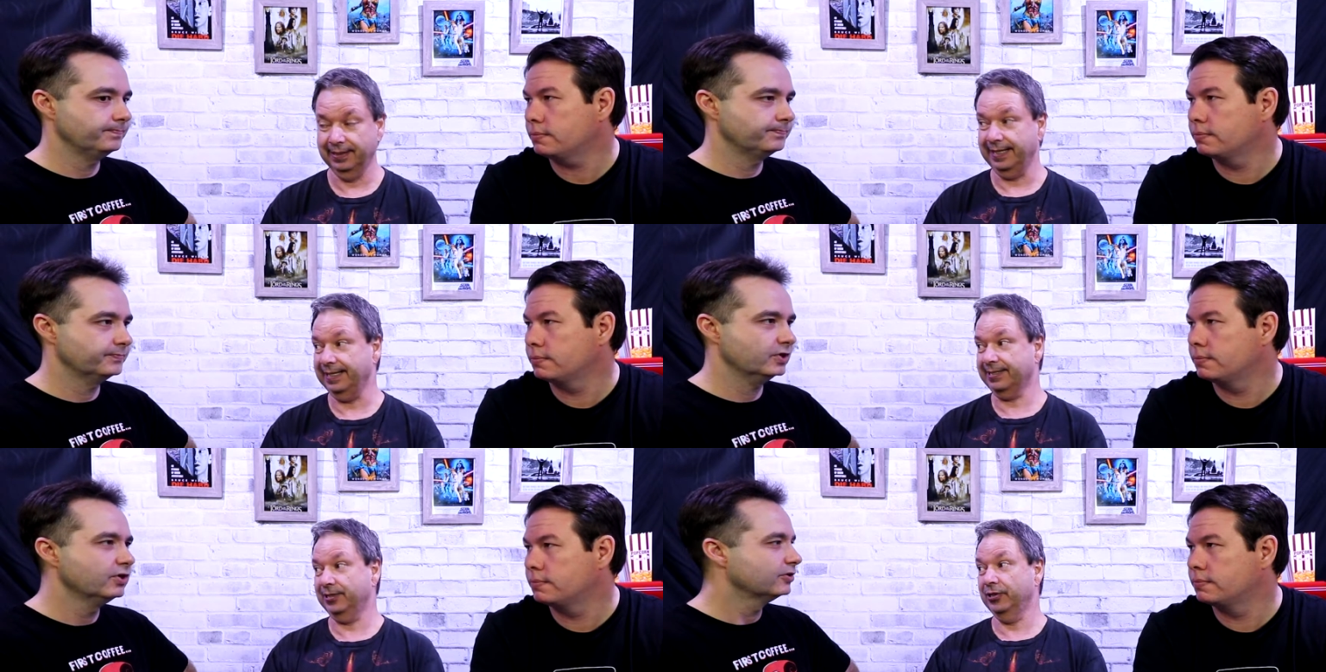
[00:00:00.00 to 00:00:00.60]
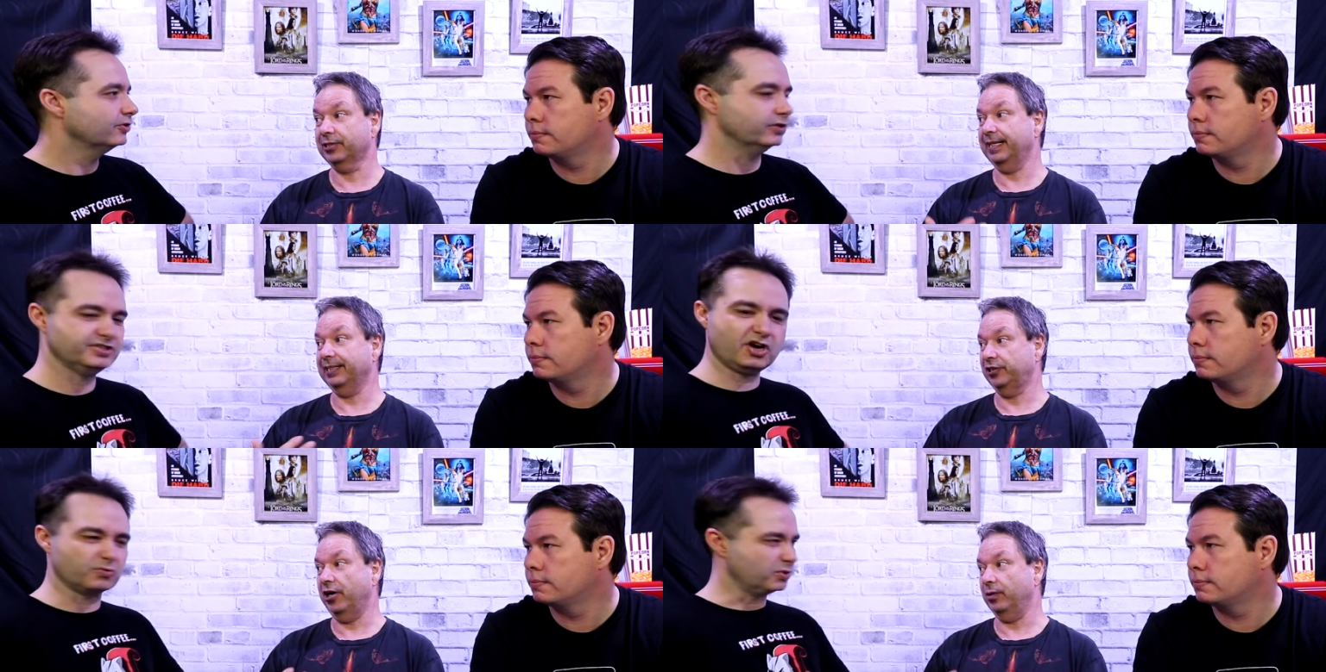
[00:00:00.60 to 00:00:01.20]
Speaker 1: He doesn't look no, like
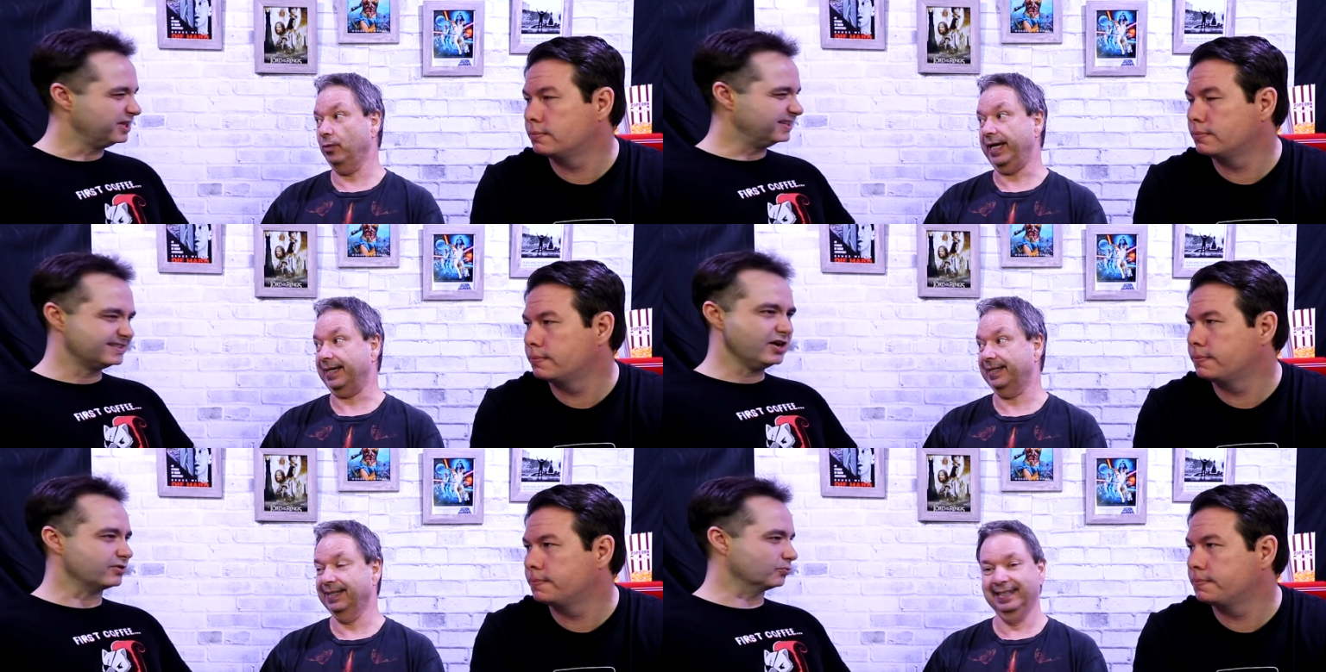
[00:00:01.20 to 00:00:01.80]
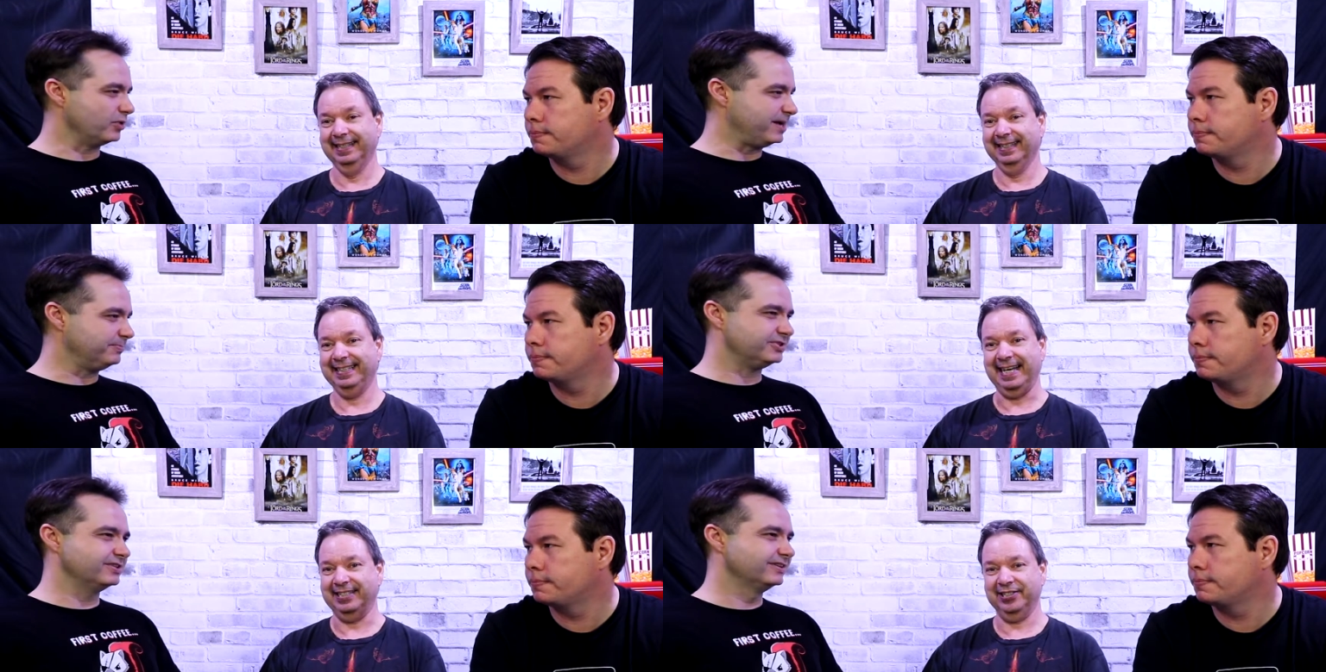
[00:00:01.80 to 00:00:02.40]
John Wick. He's not ripped.
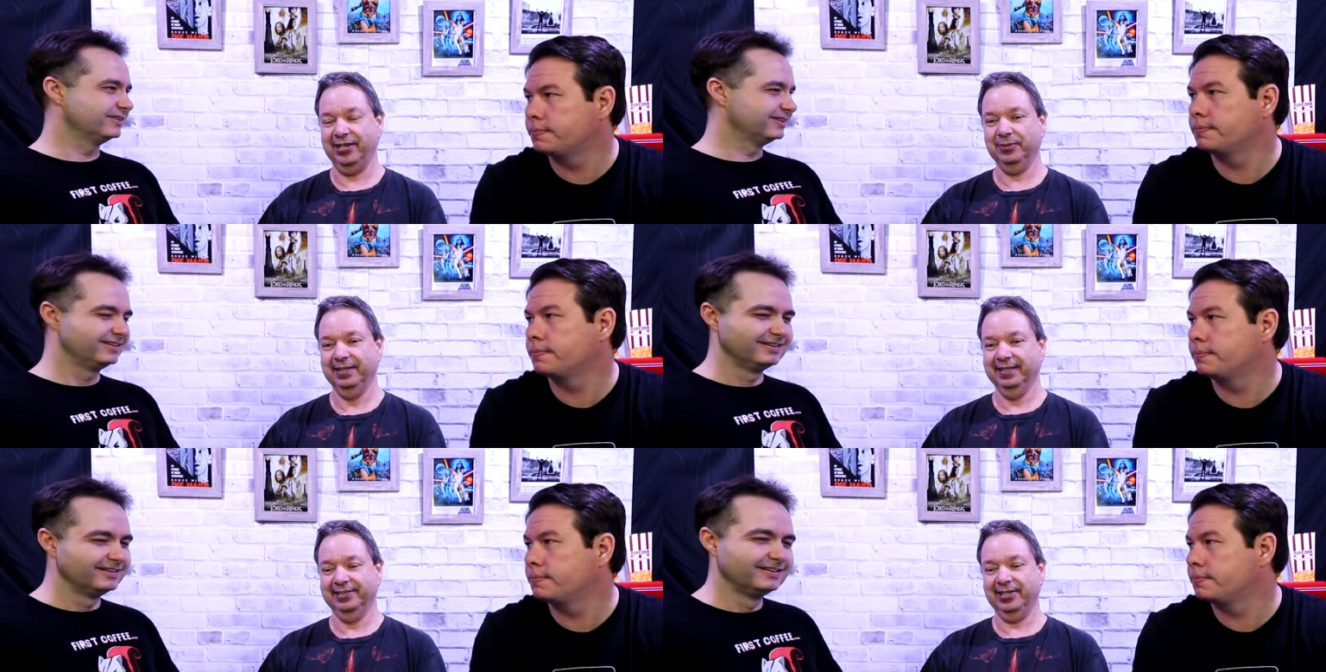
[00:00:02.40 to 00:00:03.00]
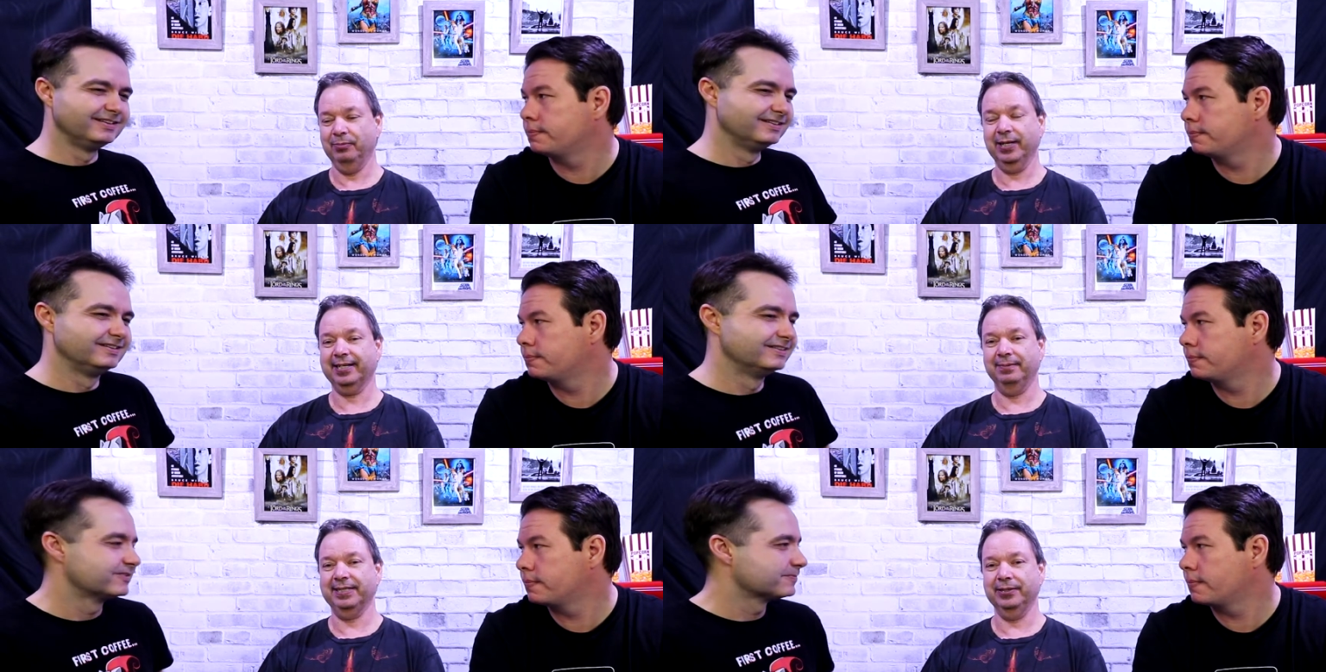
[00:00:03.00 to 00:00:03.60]
Yeah, John John Wick
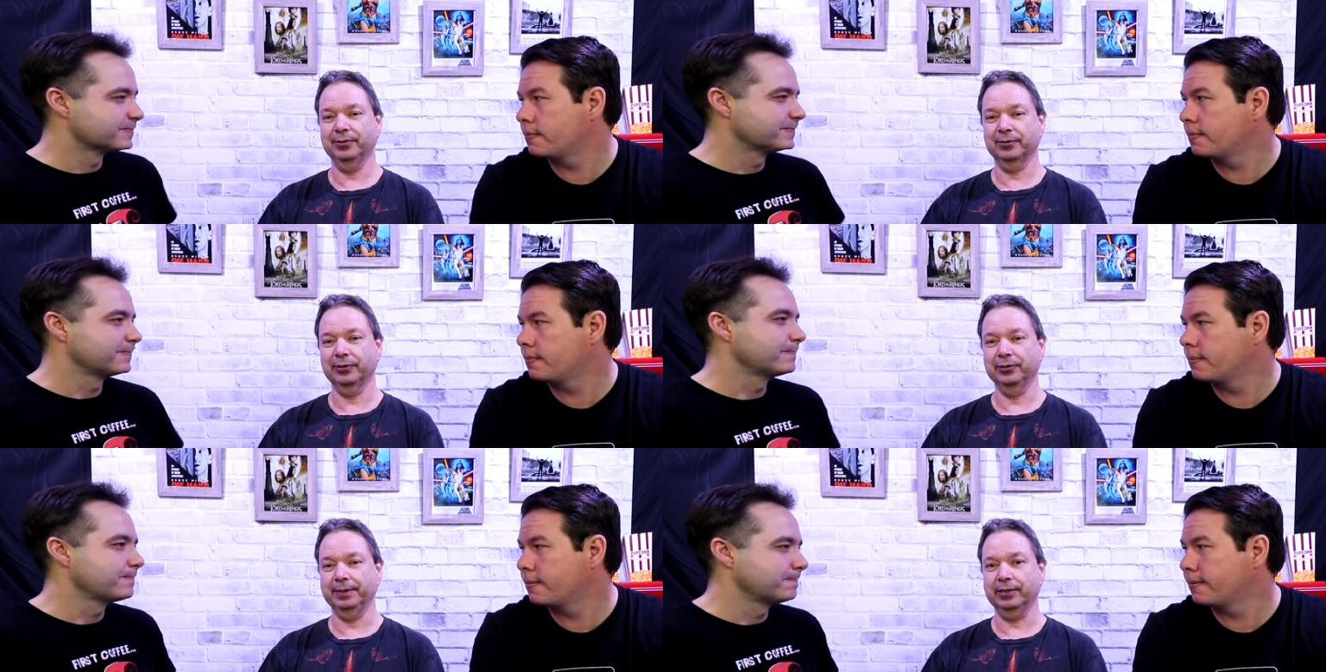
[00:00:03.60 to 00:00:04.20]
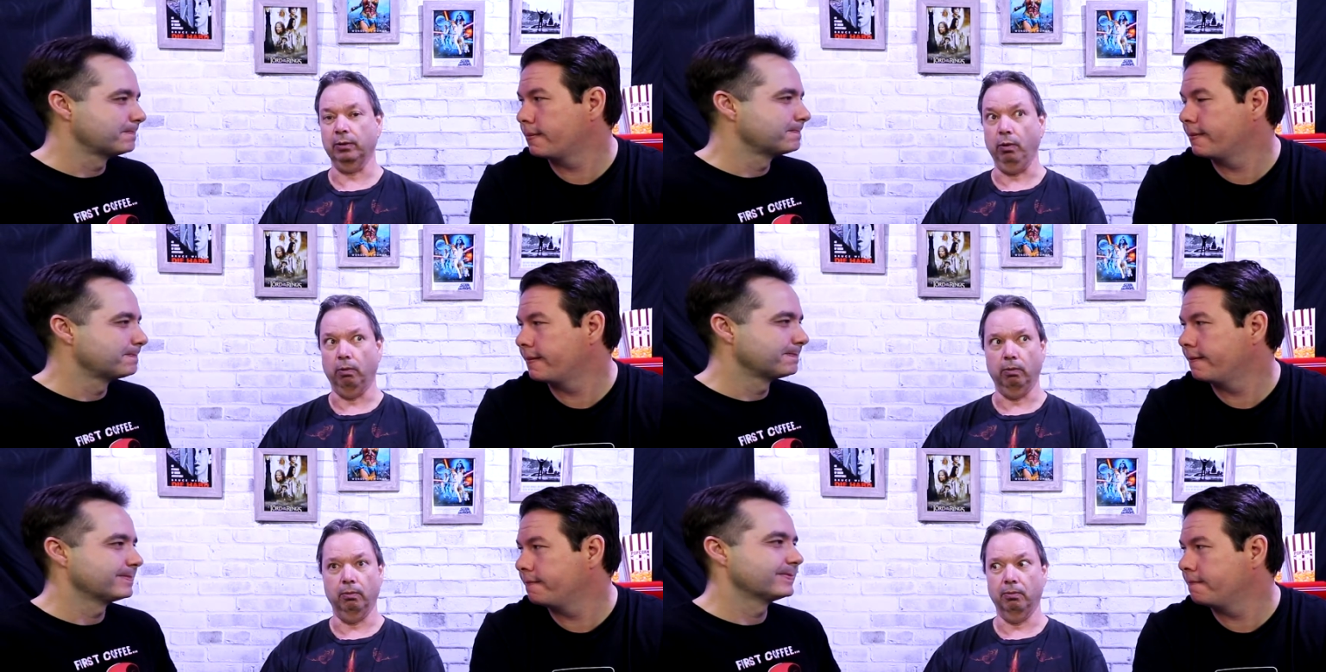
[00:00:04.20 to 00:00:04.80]
comes into a room and you
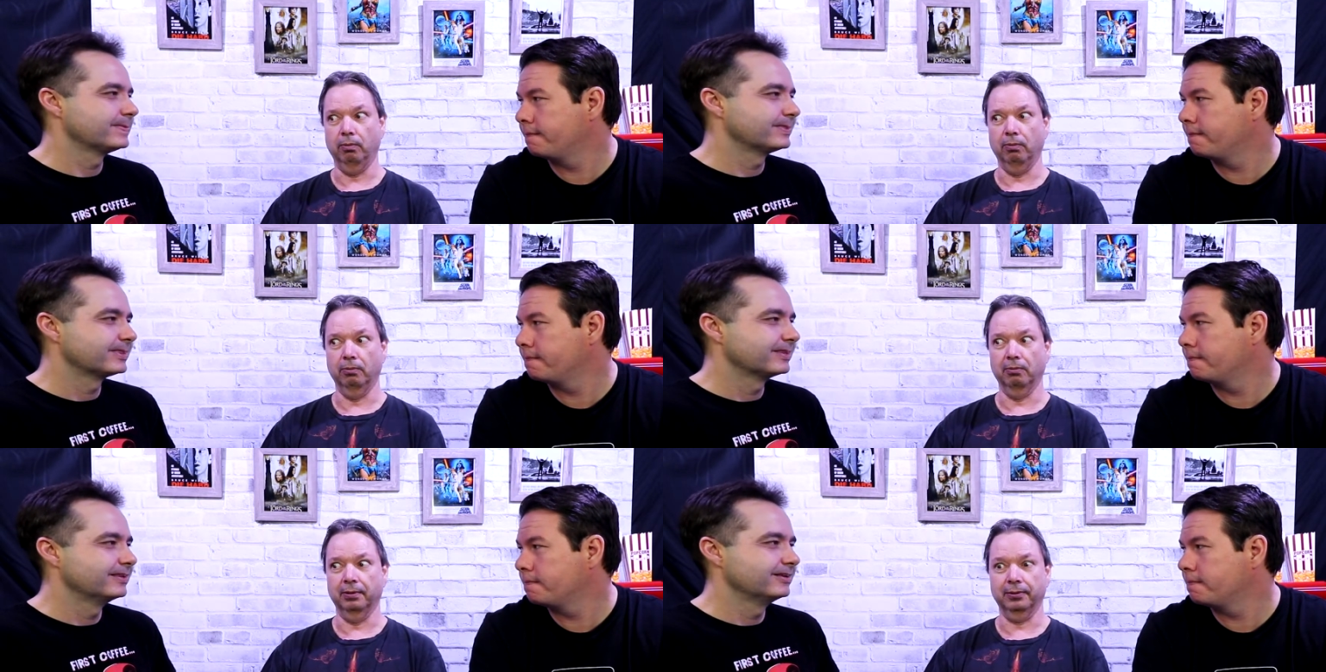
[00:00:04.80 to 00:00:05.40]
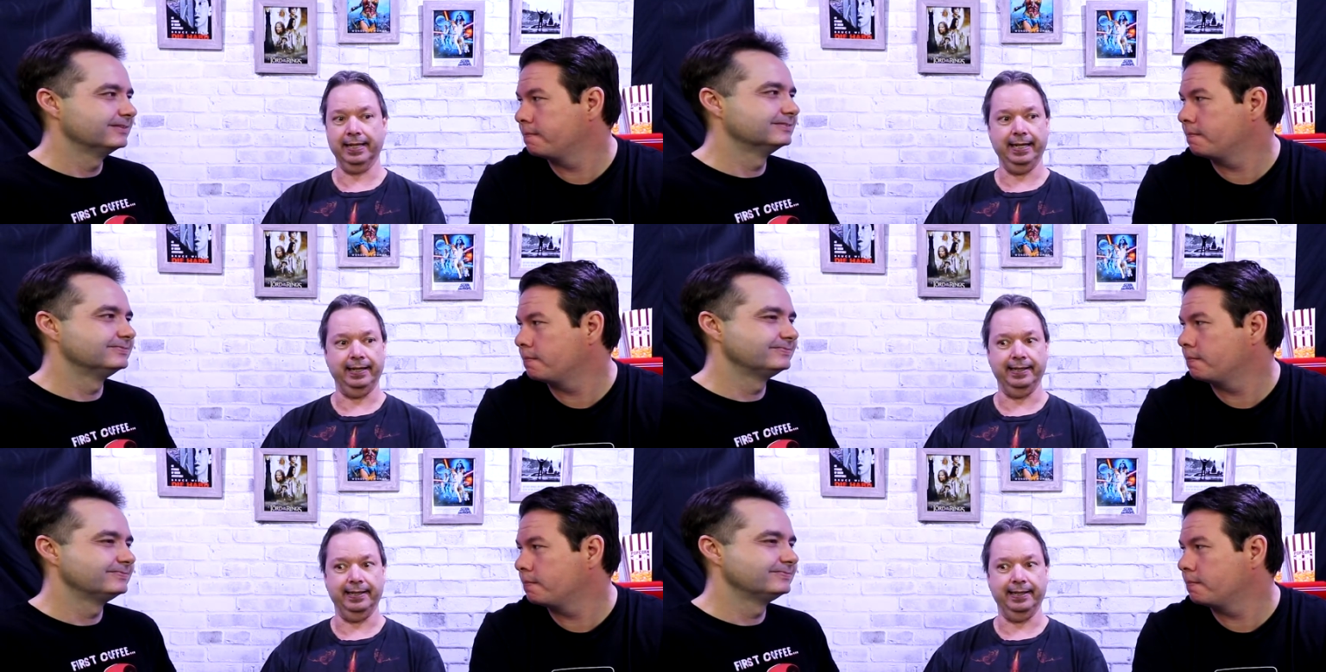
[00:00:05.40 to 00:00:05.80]
go, "Oh, okay,